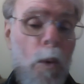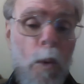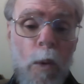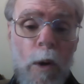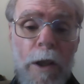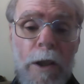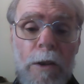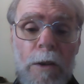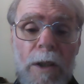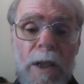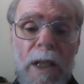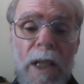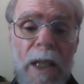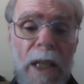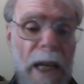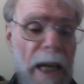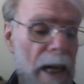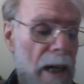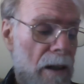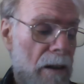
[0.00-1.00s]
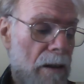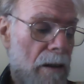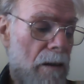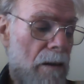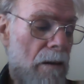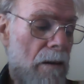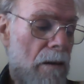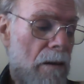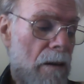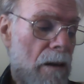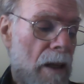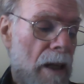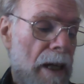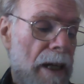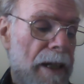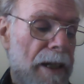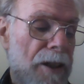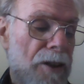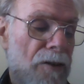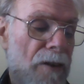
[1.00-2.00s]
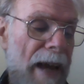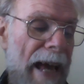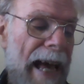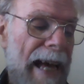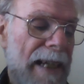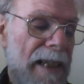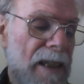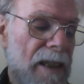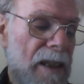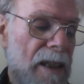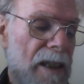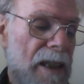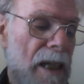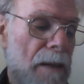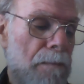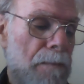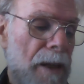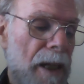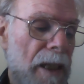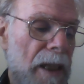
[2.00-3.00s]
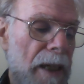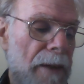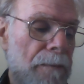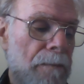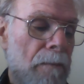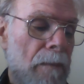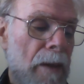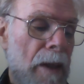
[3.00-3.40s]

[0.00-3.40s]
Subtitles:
"What do you see there?" "Tracks," said Piglet.